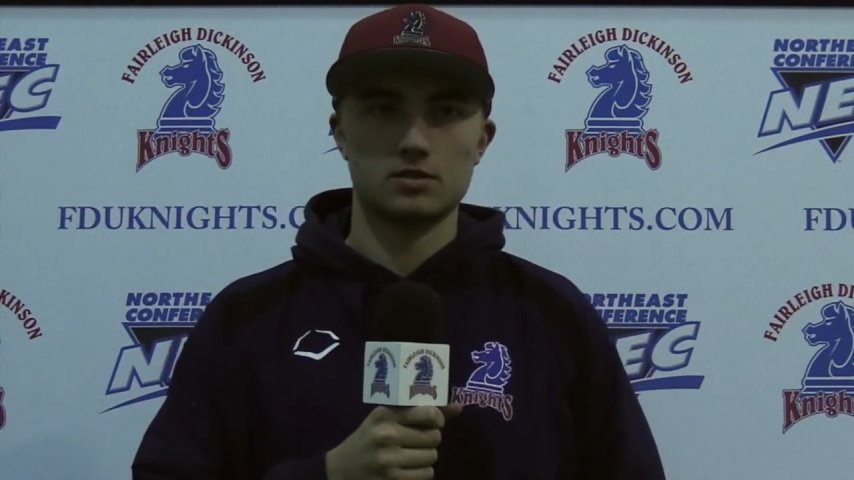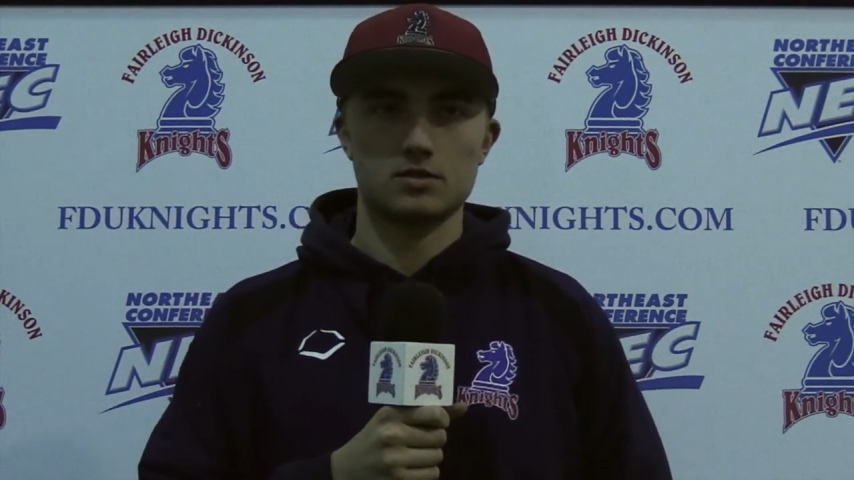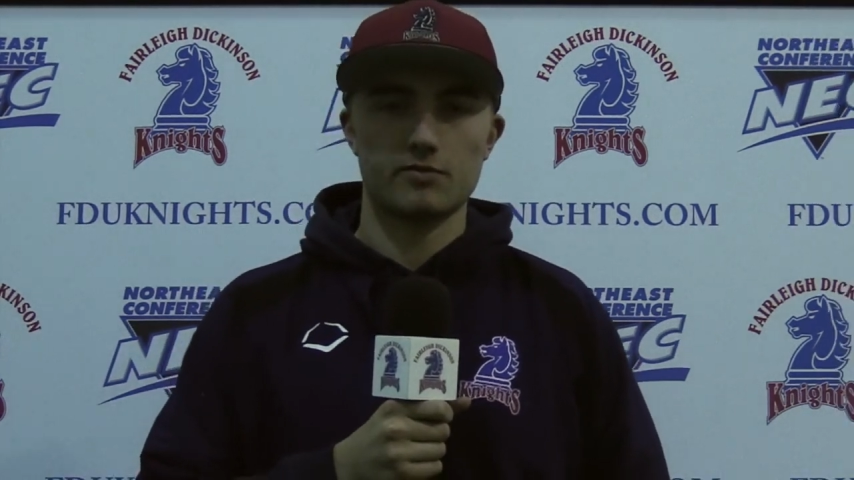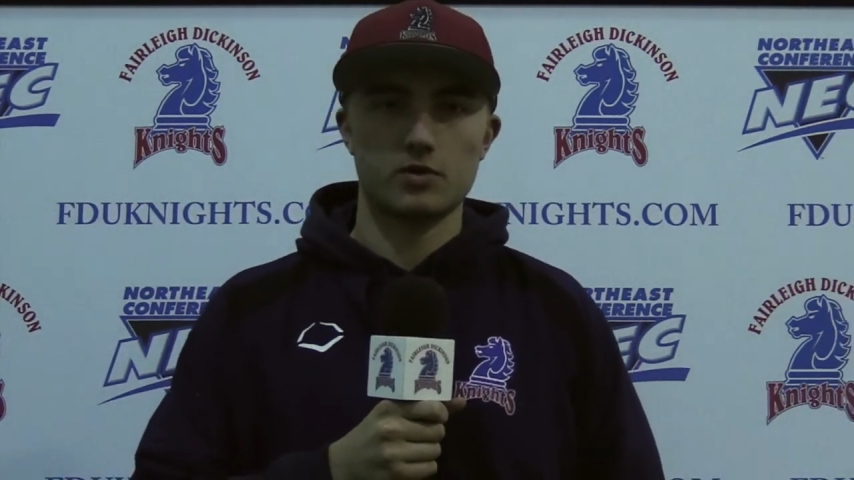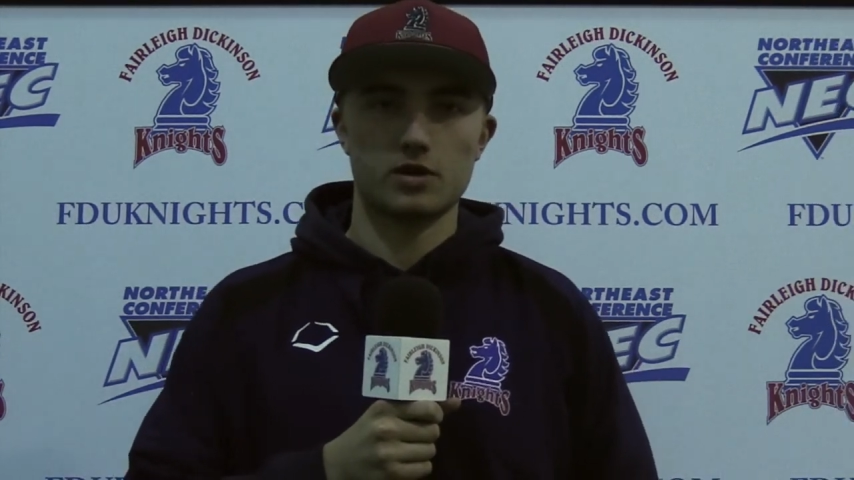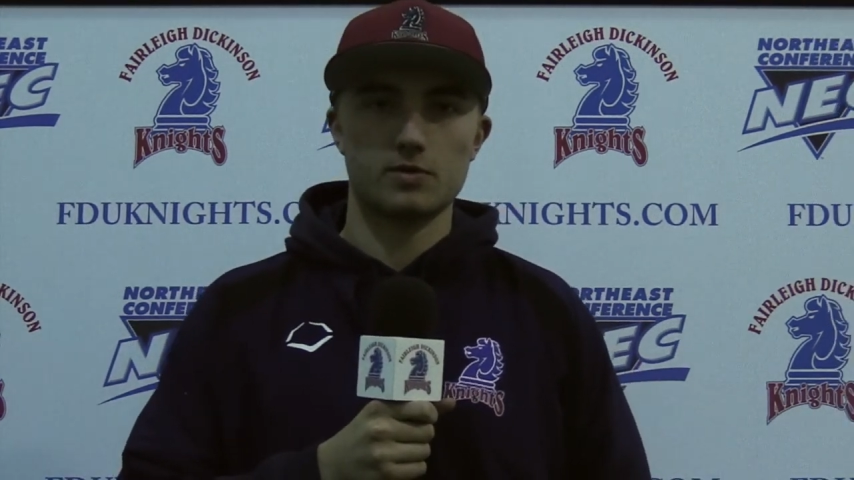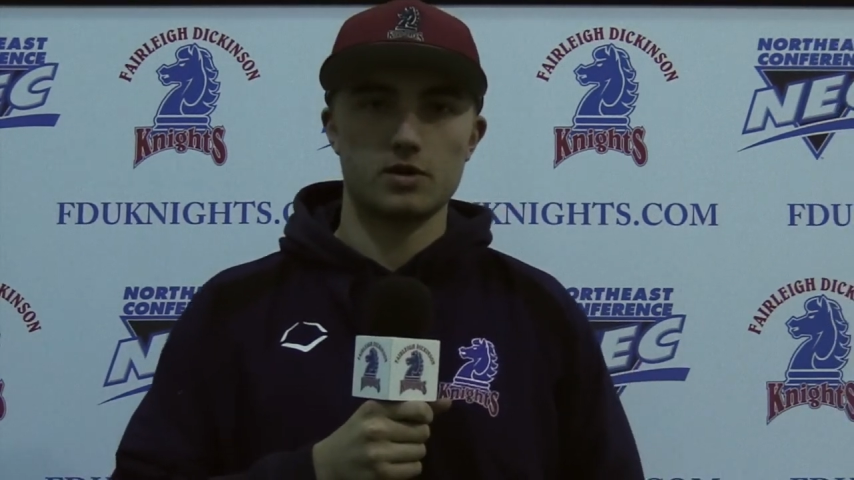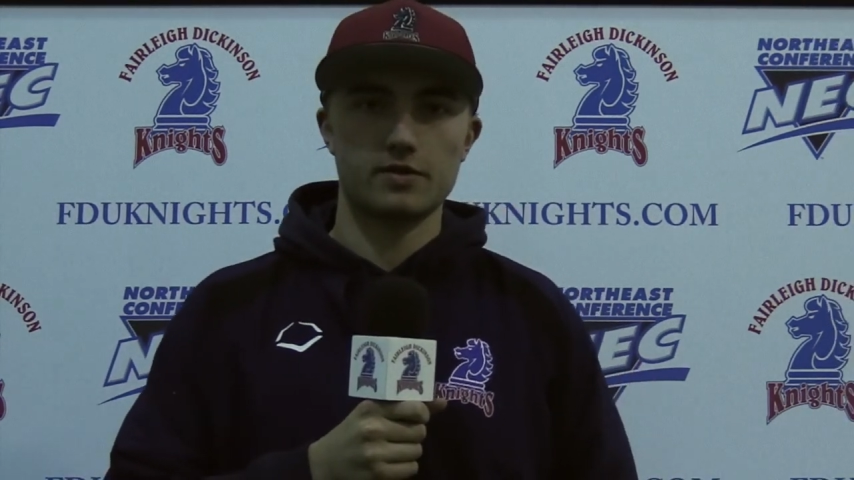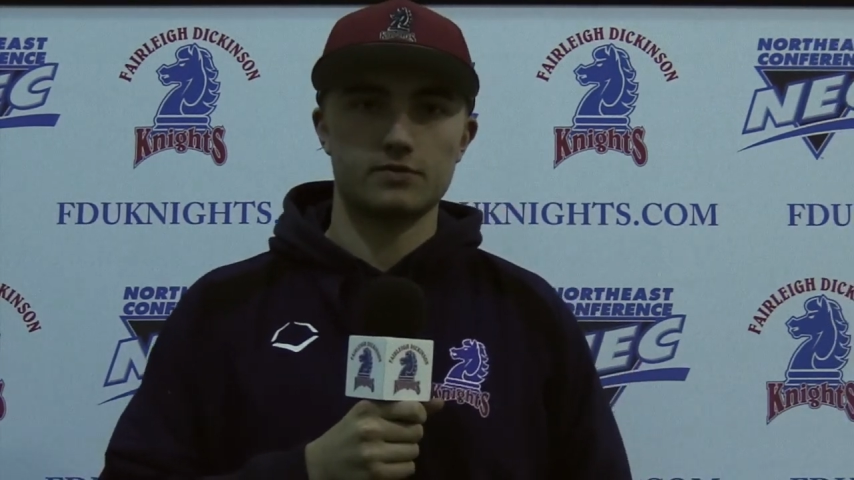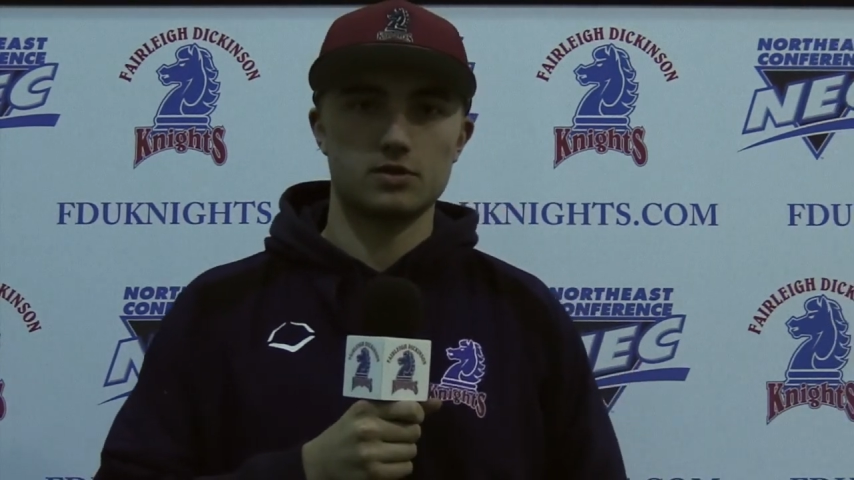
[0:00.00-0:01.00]
My favorite part
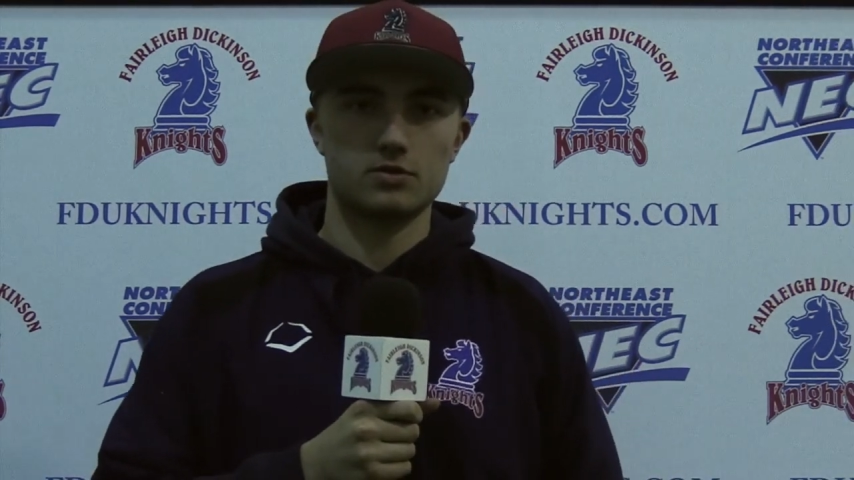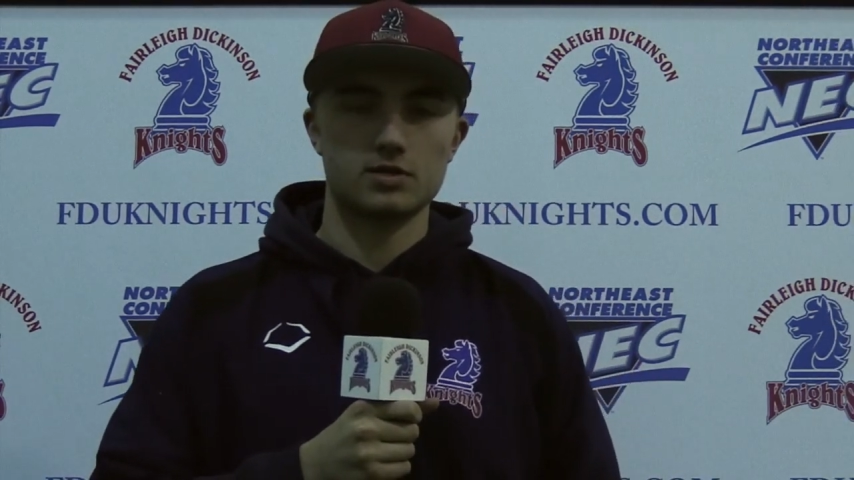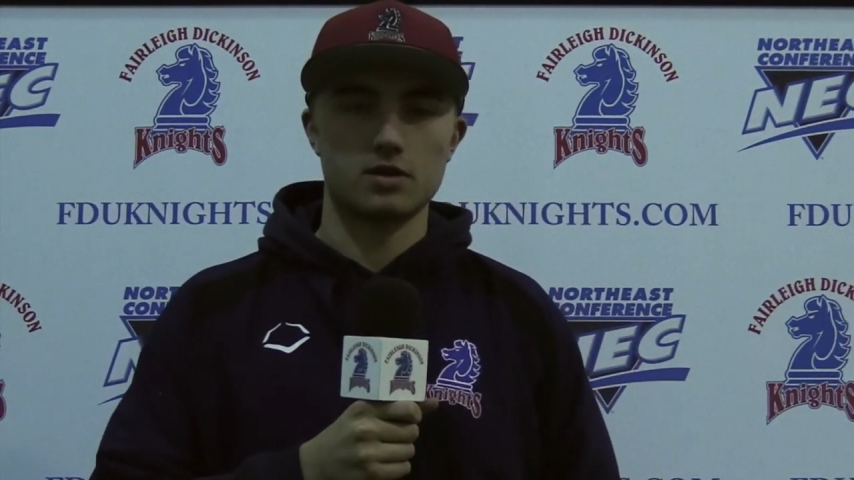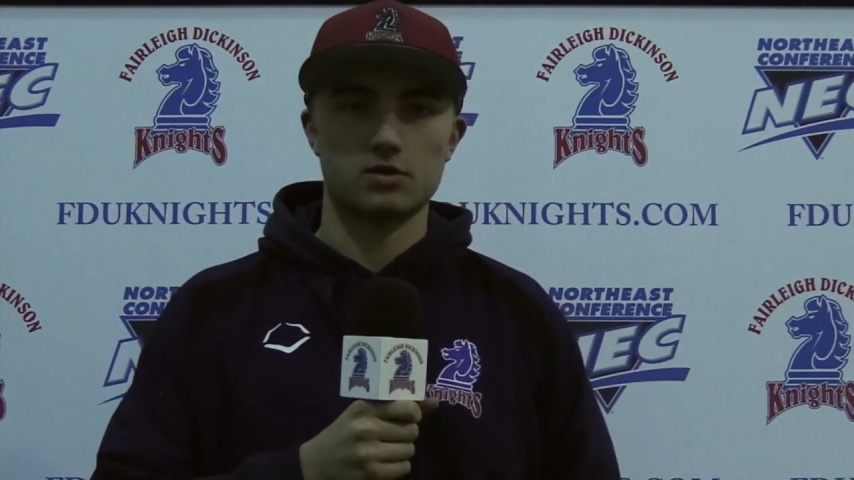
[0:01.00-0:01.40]
about FDU is how